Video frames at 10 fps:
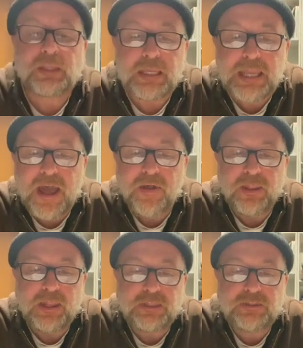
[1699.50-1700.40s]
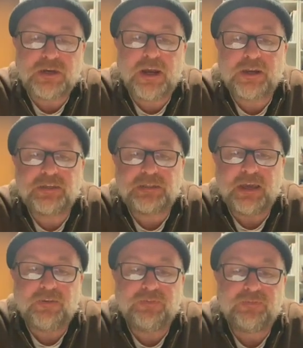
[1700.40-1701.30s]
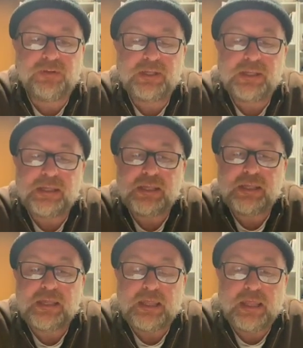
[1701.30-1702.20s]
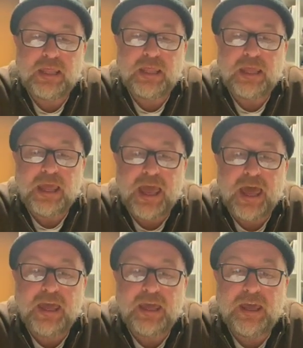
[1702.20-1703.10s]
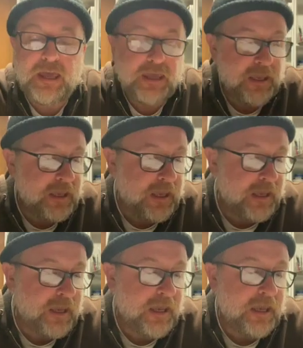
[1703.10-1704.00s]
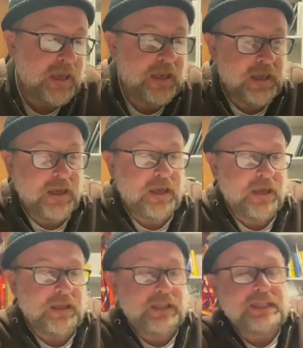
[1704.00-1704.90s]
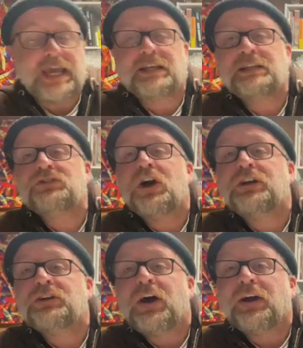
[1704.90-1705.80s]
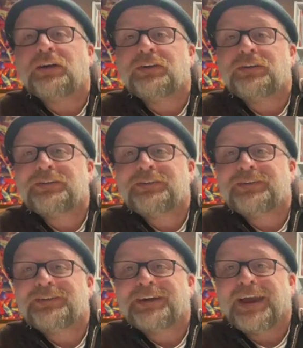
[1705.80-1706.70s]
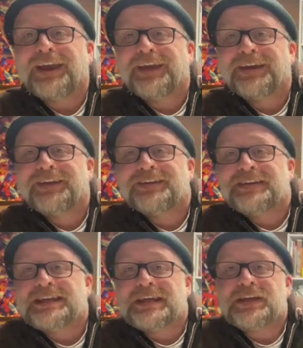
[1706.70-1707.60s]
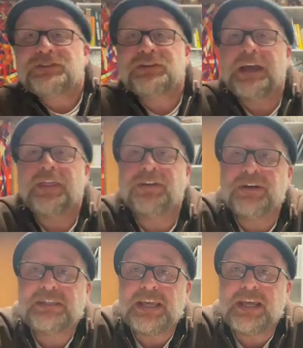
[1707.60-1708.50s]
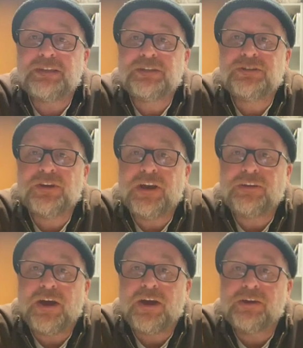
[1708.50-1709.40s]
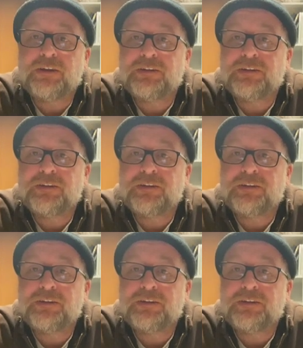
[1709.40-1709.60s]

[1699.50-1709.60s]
Now let's draw yourself at, let's actually draw a dog, okay? So you got 30 seconds to draw a dog.